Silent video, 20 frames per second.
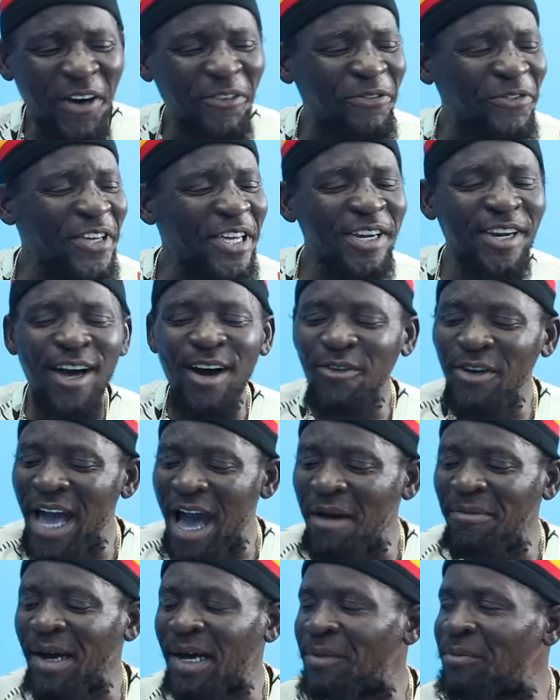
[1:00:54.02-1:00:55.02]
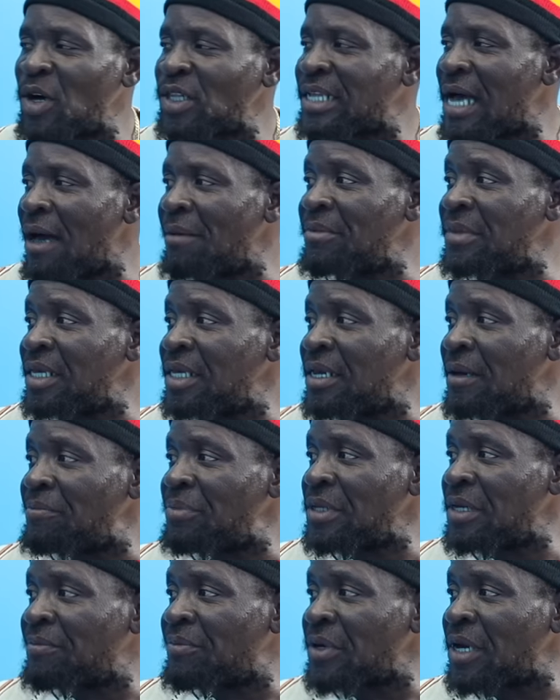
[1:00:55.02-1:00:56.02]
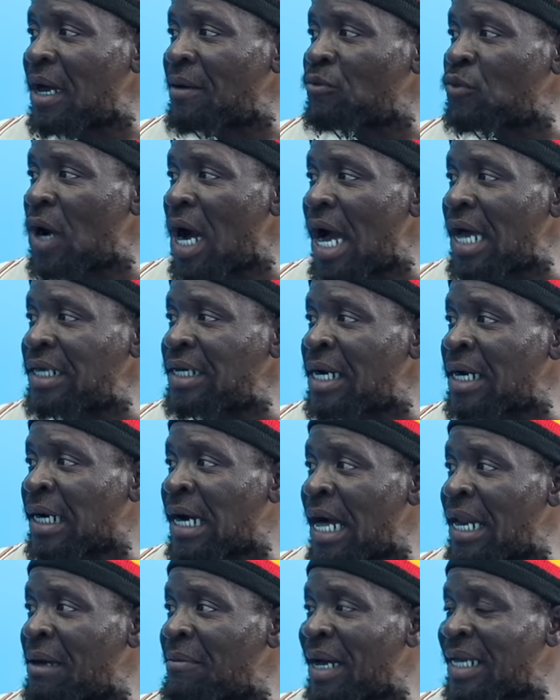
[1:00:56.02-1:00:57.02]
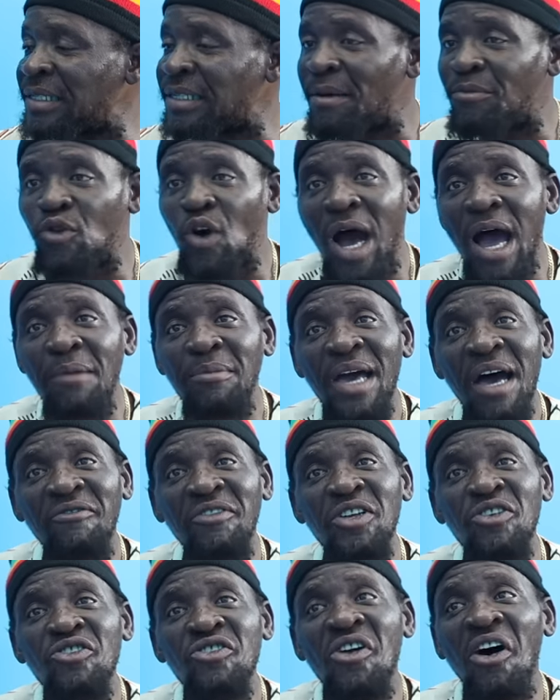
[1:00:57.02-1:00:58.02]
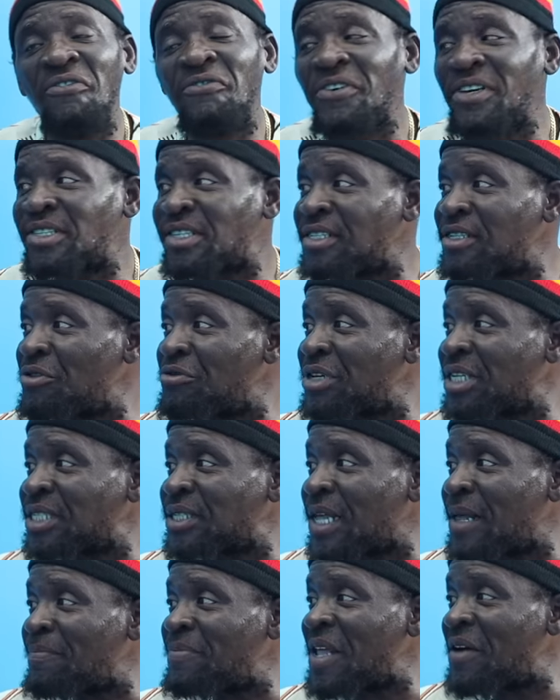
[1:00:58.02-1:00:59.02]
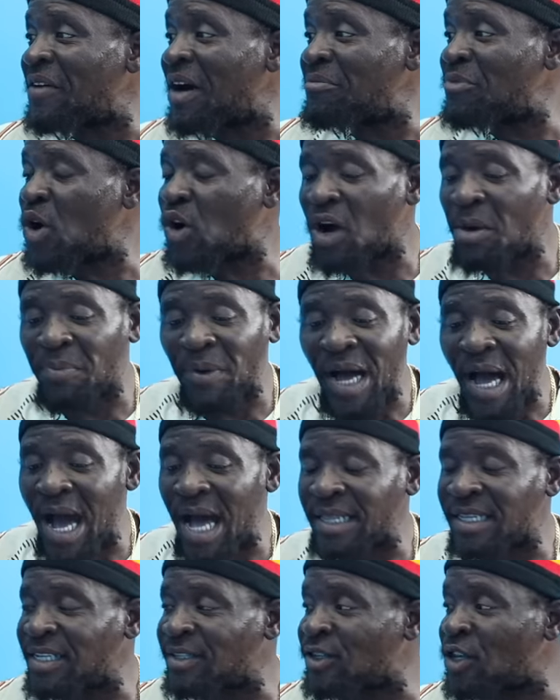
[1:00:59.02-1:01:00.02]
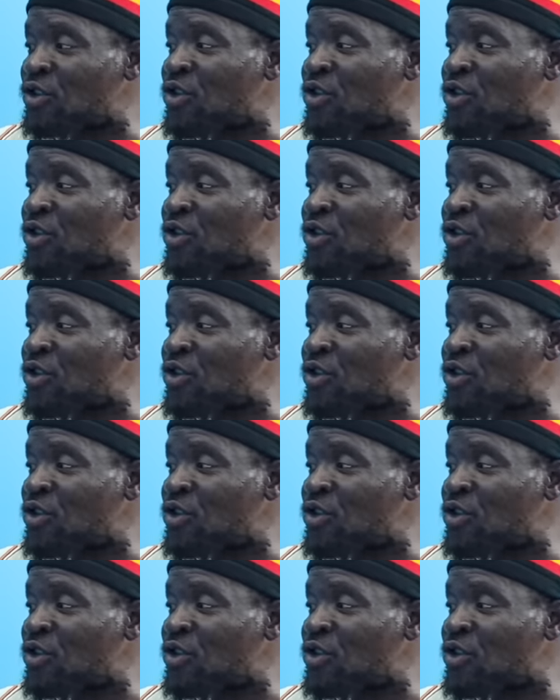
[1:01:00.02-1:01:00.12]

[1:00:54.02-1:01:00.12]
no feel no way I make, but I need the people that want here. Because them I say, boy, I have enough its lyrics. Them never book up an artist.